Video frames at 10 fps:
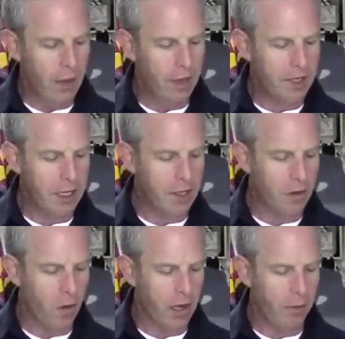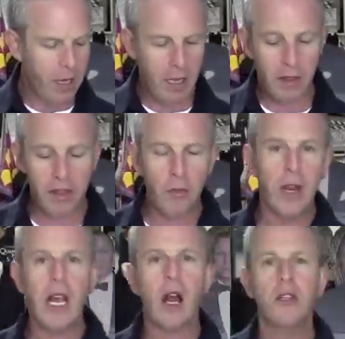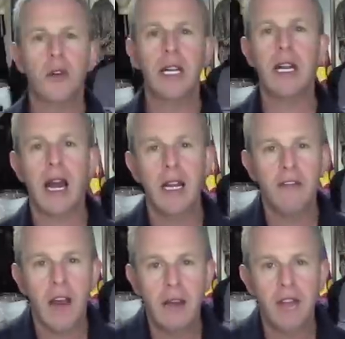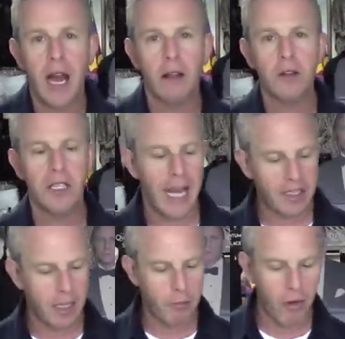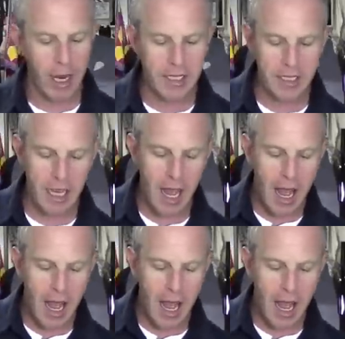this is going to be $395. That's the price.